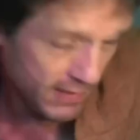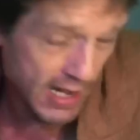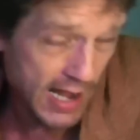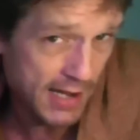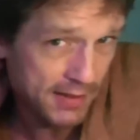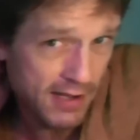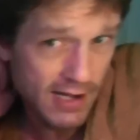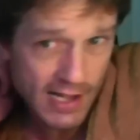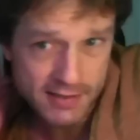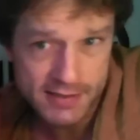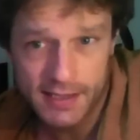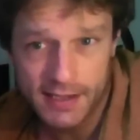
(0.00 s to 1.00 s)
And
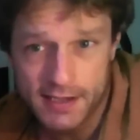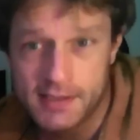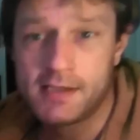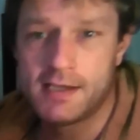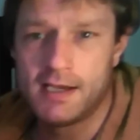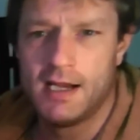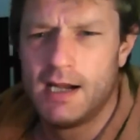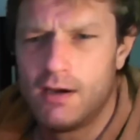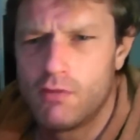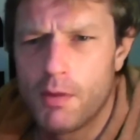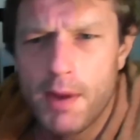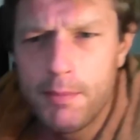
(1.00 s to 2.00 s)
last thing is,
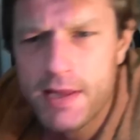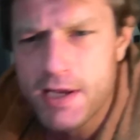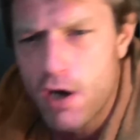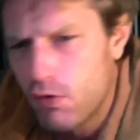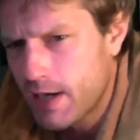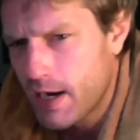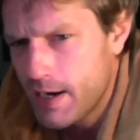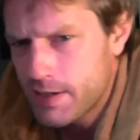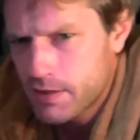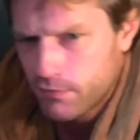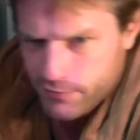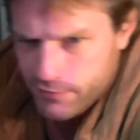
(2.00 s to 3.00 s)
remember the old
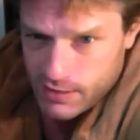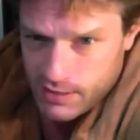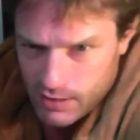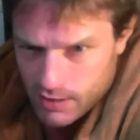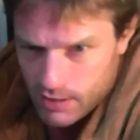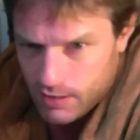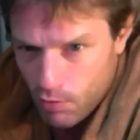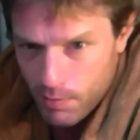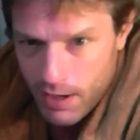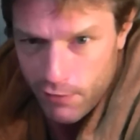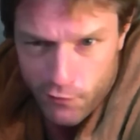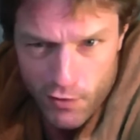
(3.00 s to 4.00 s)
days of the
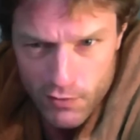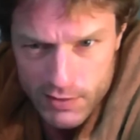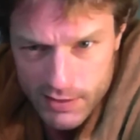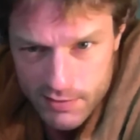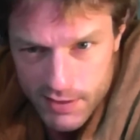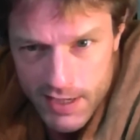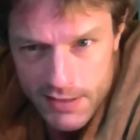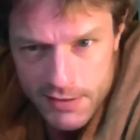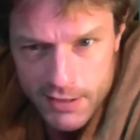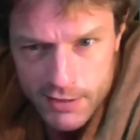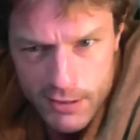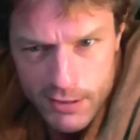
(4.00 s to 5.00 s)
mobile phones in the
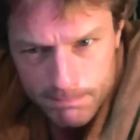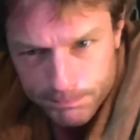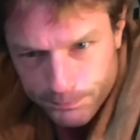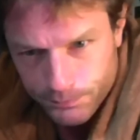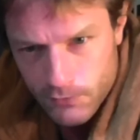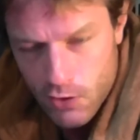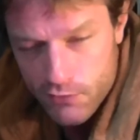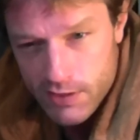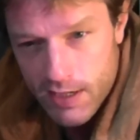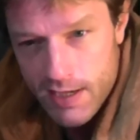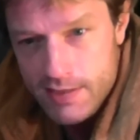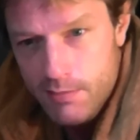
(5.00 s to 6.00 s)
90s of the
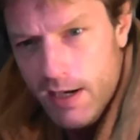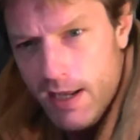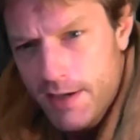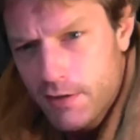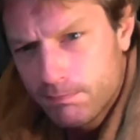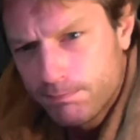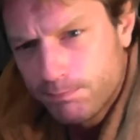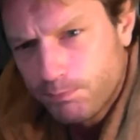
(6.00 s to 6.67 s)
last millennium,